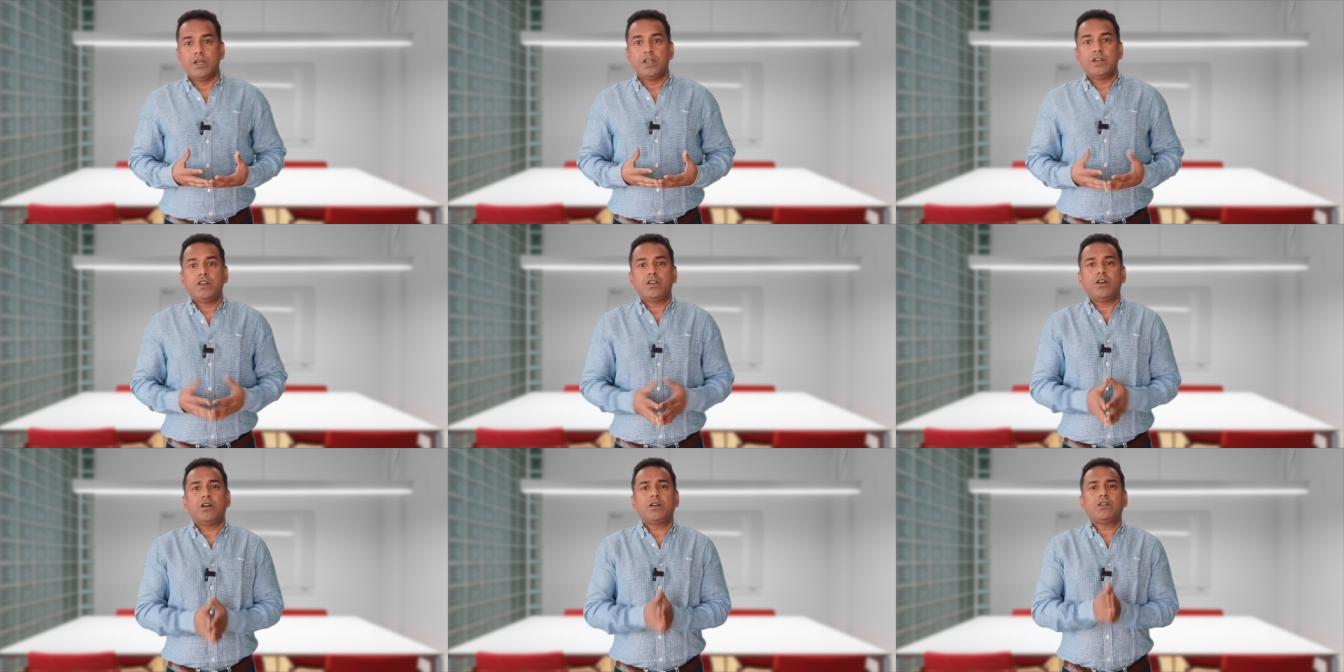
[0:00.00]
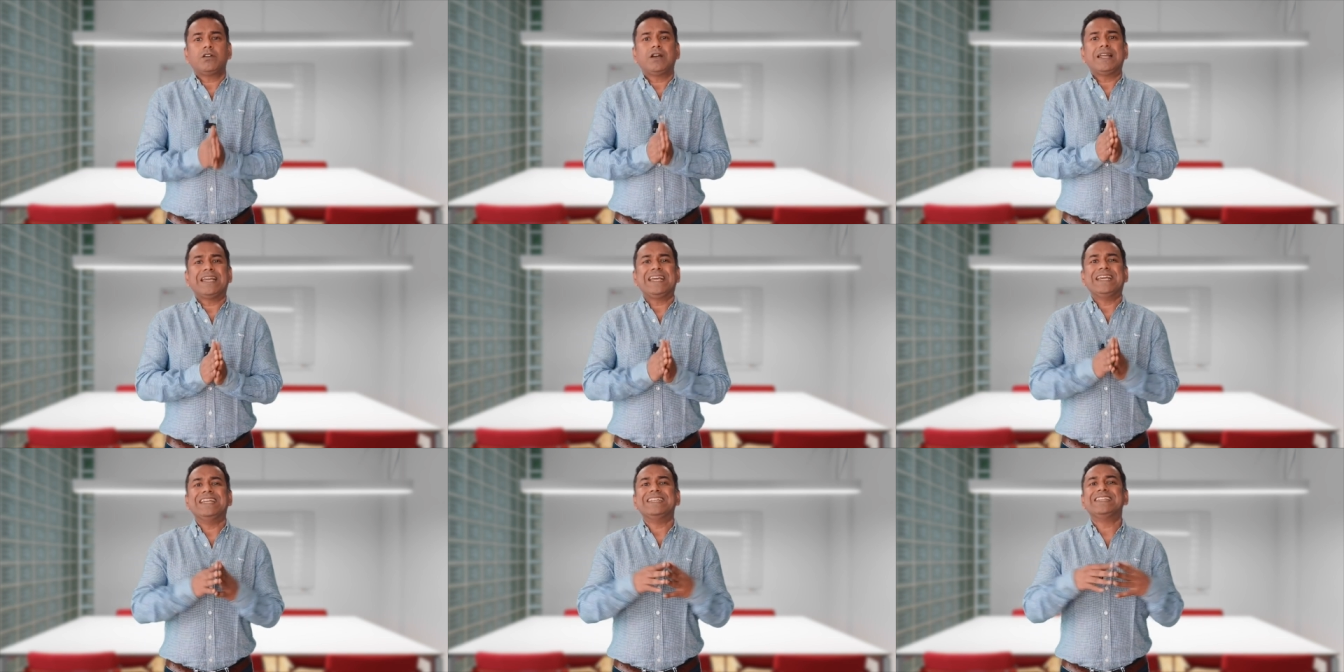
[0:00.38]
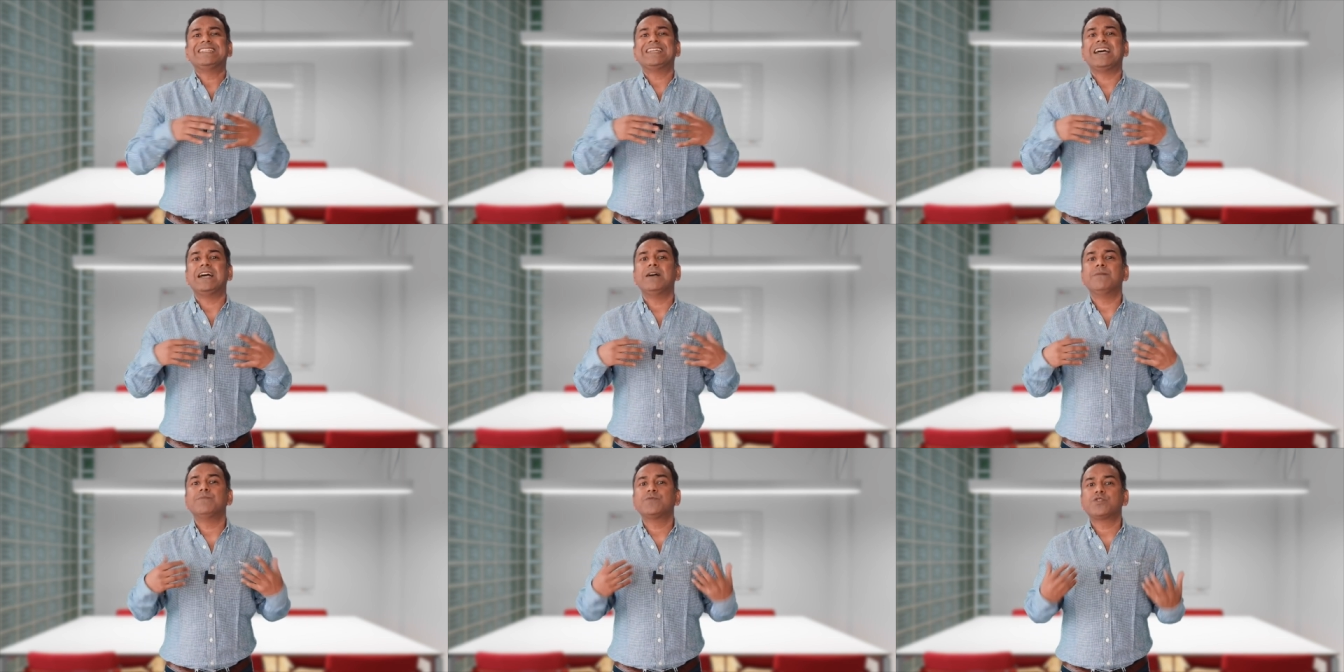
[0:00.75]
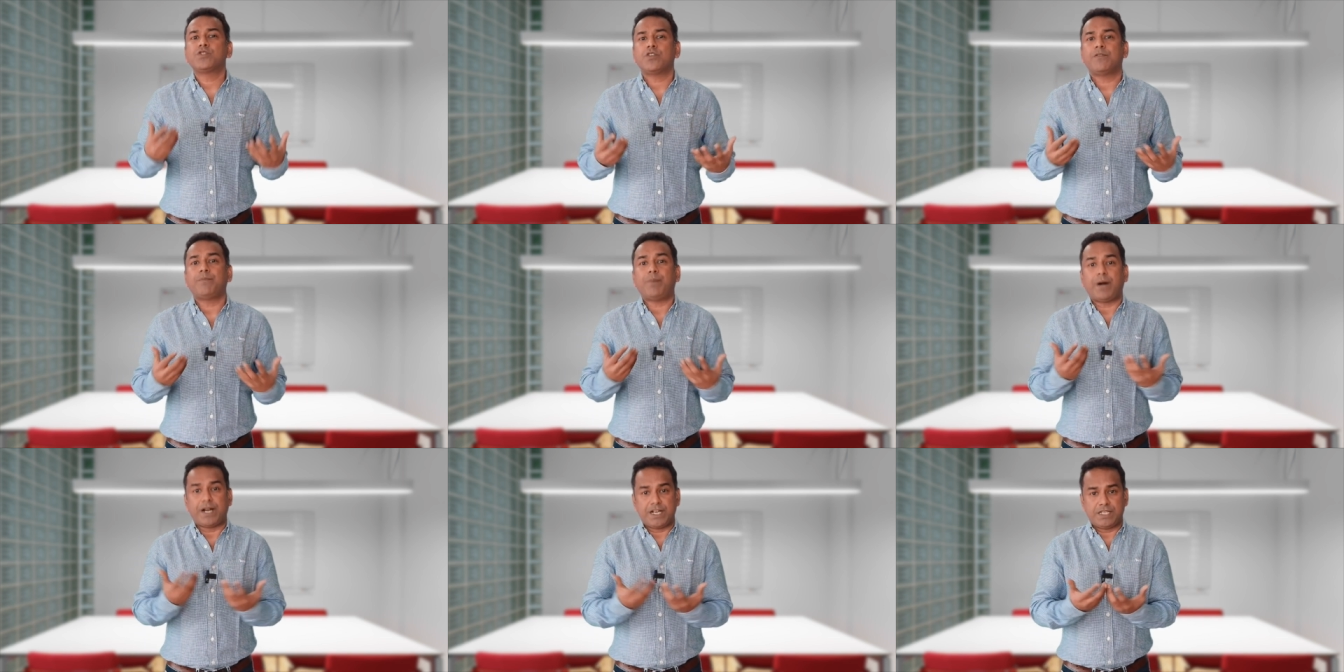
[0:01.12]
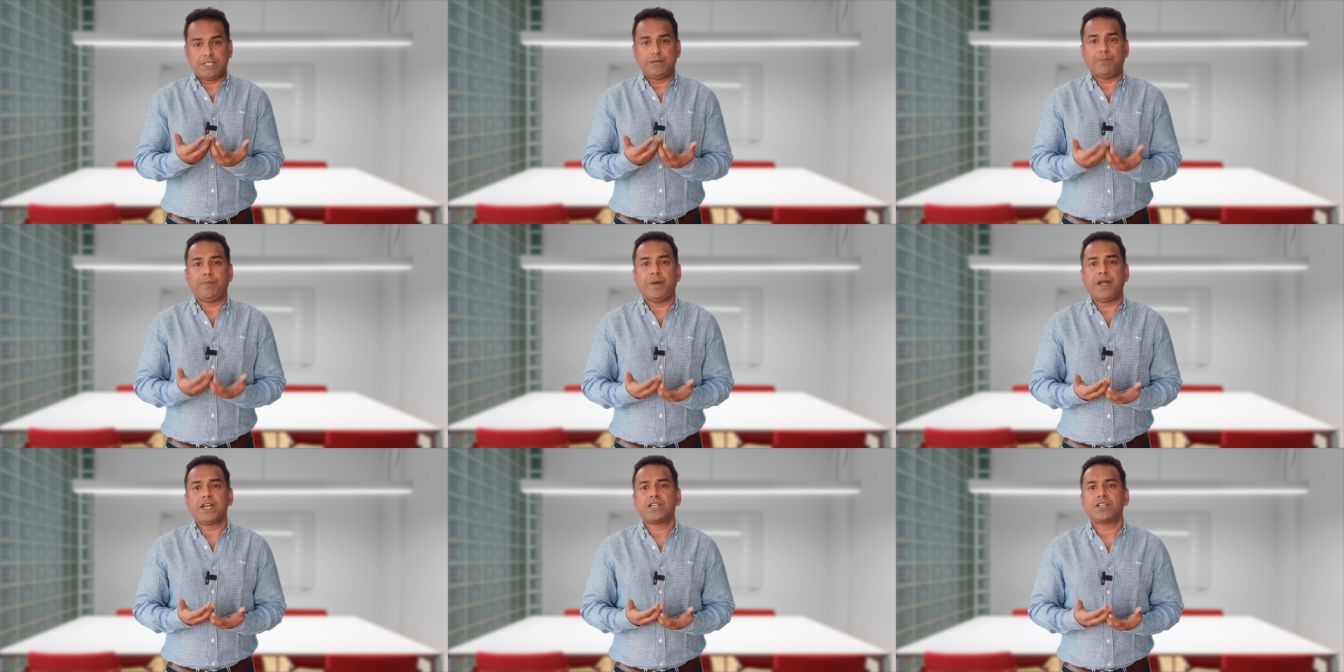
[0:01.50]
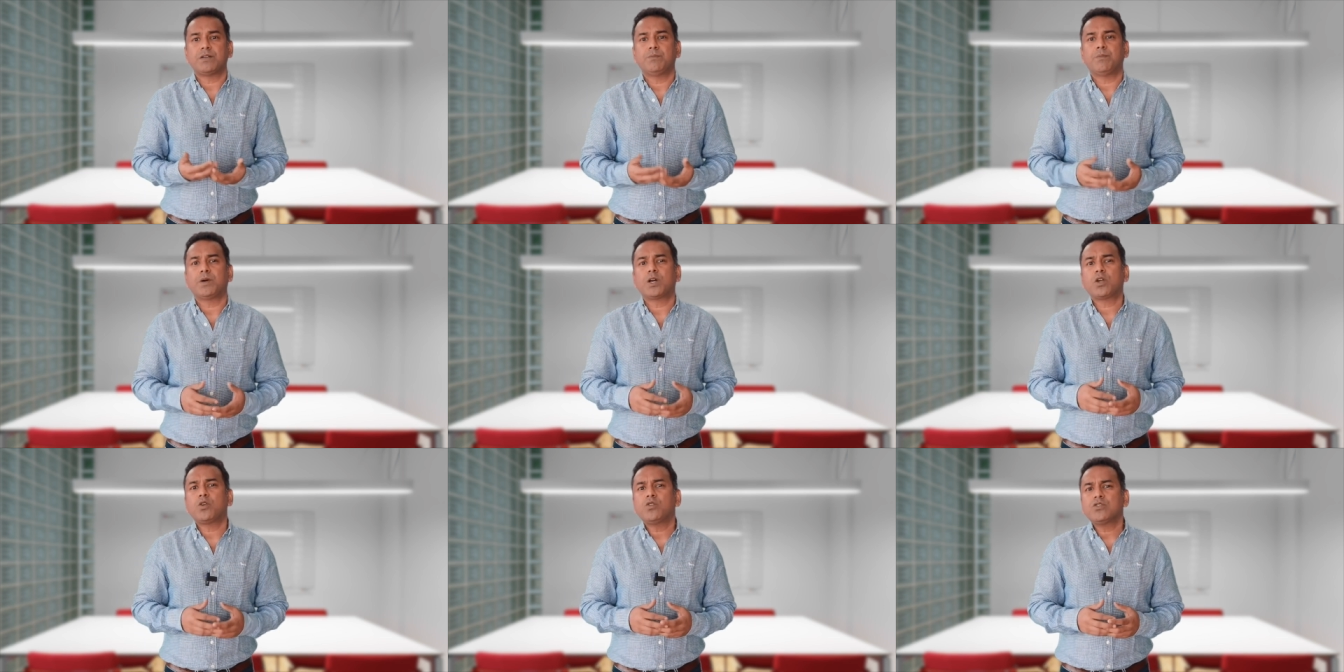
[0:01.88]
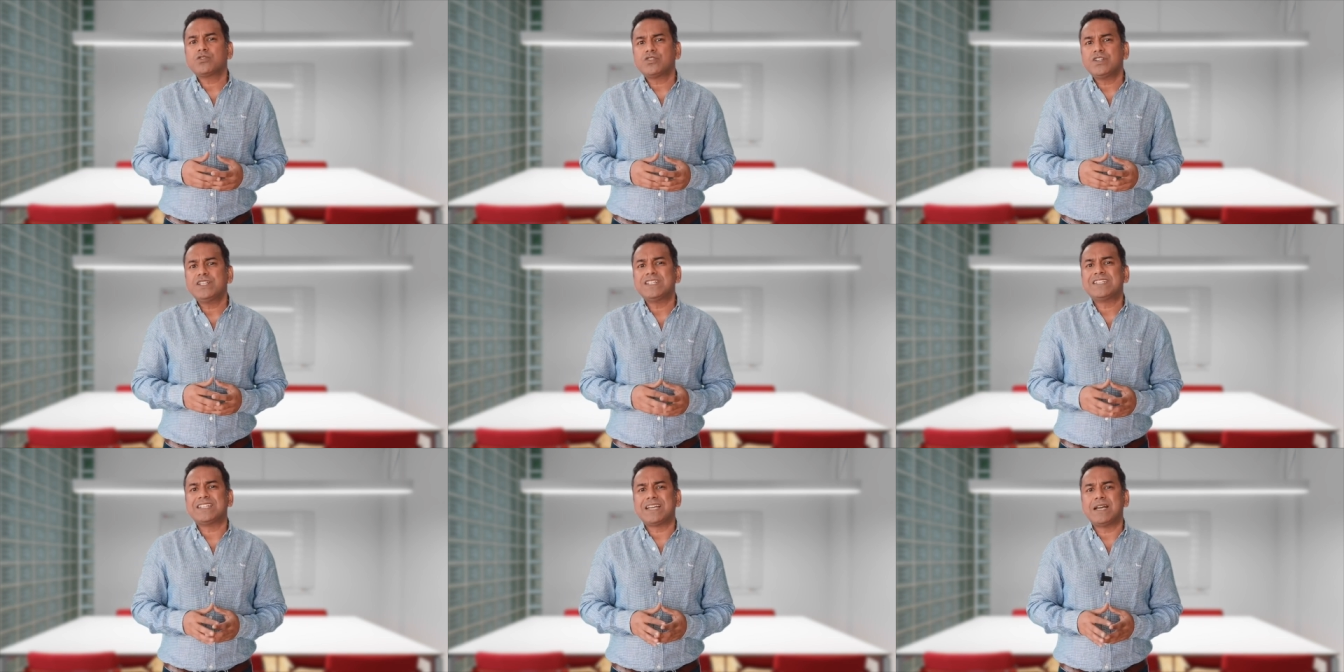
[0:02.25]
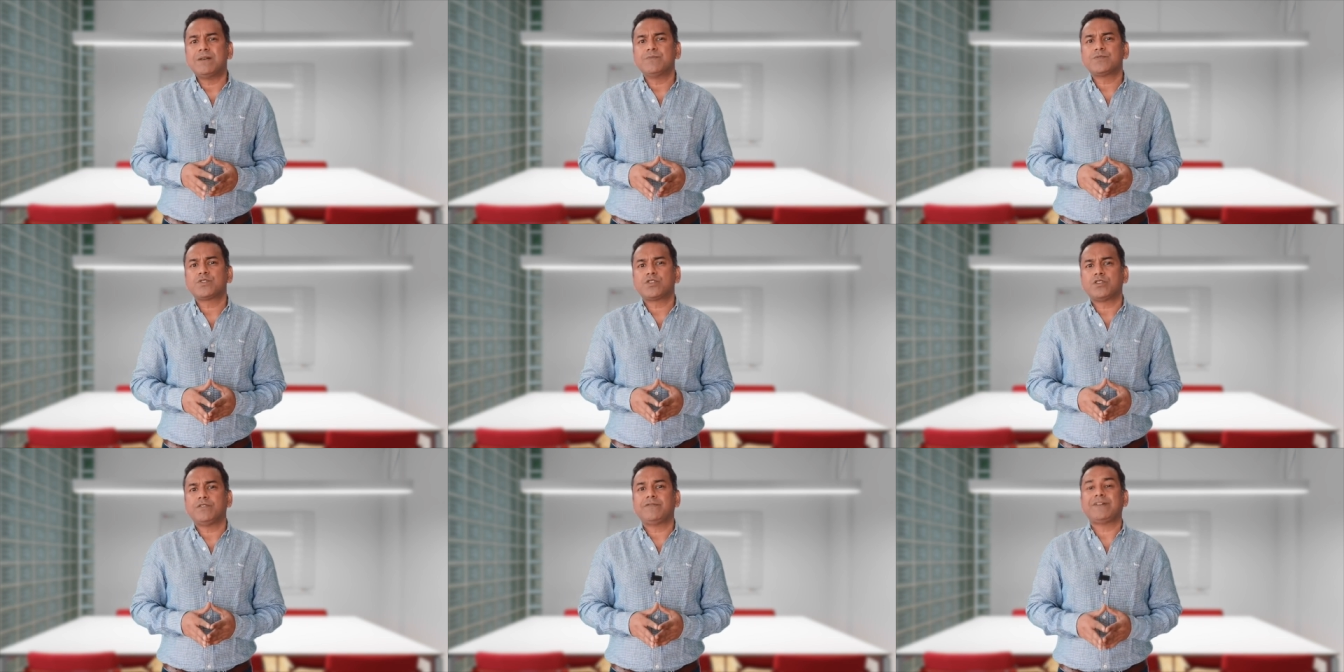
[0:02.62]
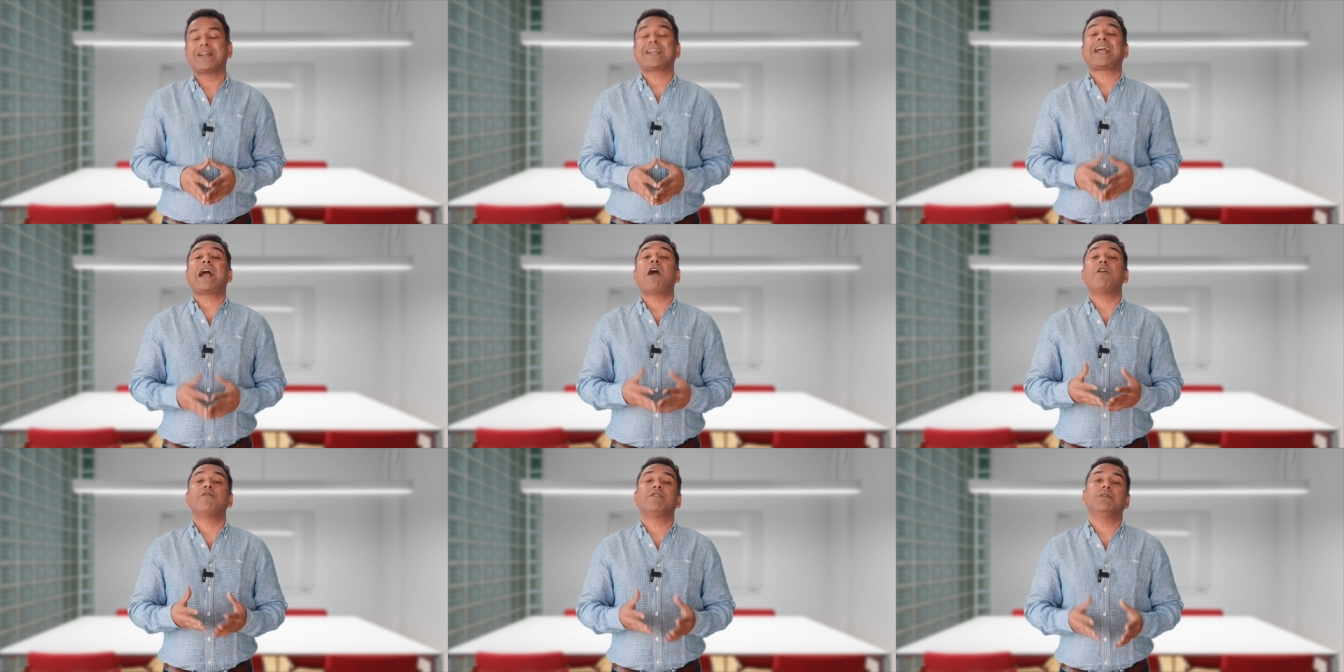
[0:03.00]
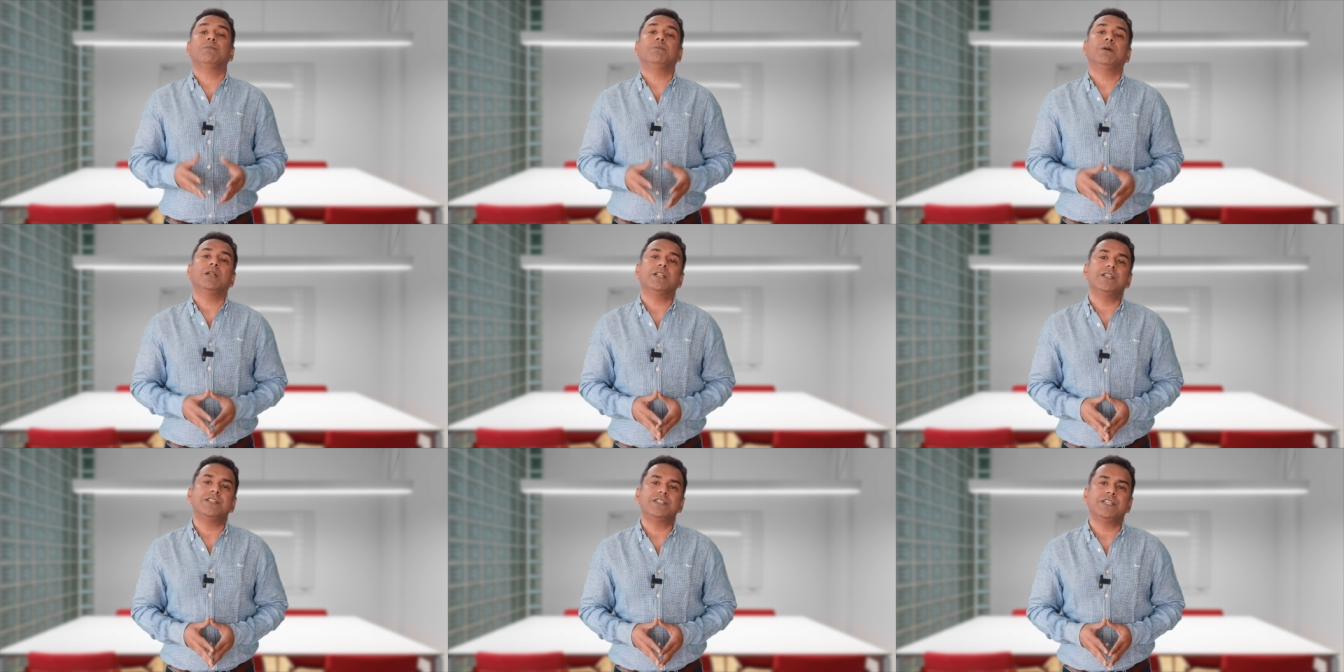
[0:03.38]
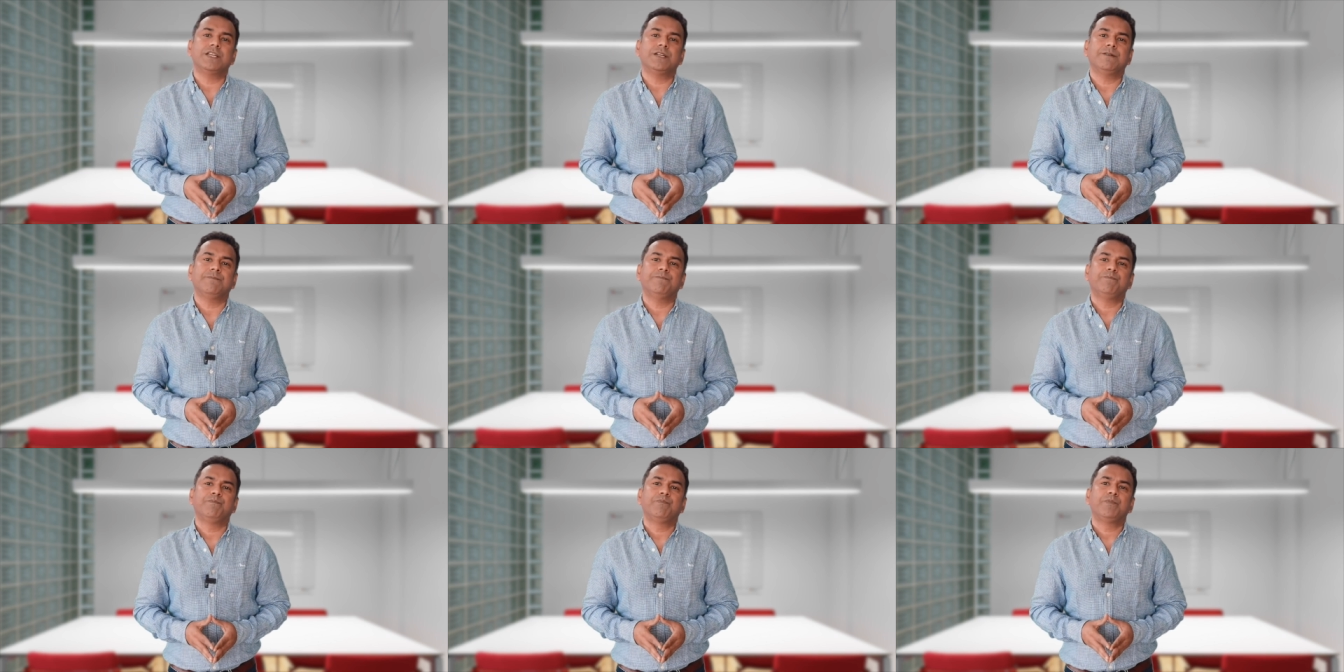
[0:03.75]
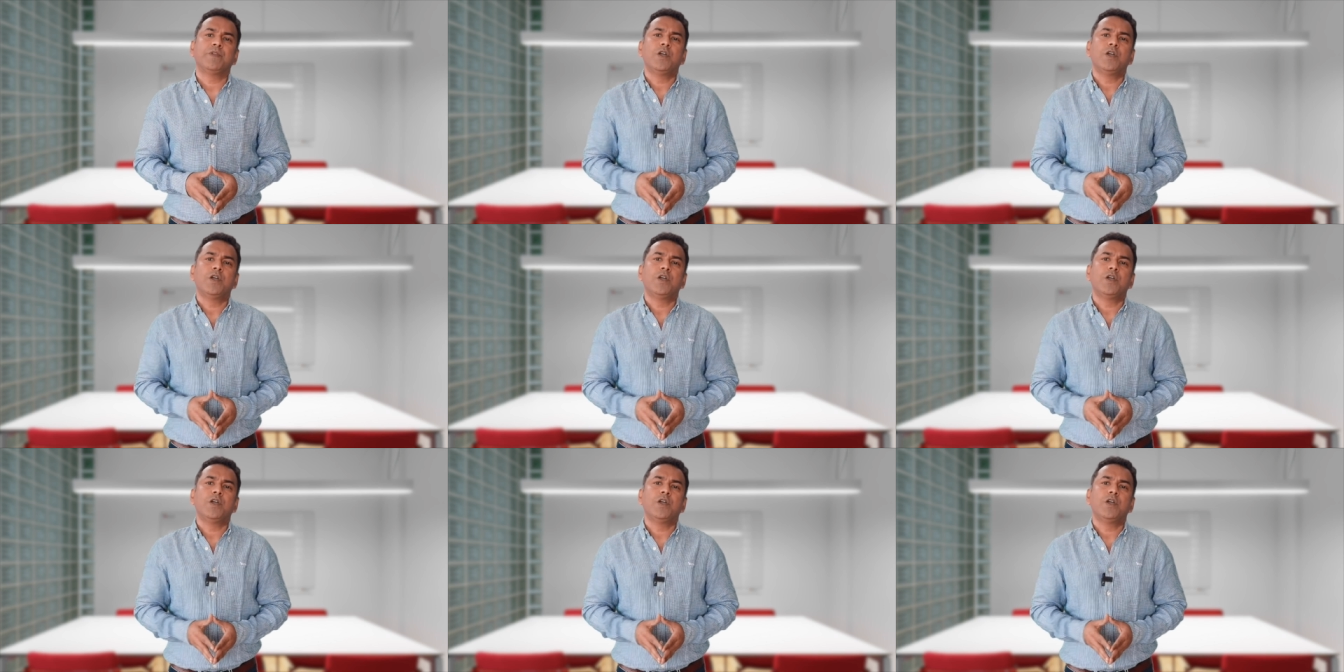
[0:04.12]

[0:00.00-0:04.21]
not only in terms of participation, but also in terms of accountability.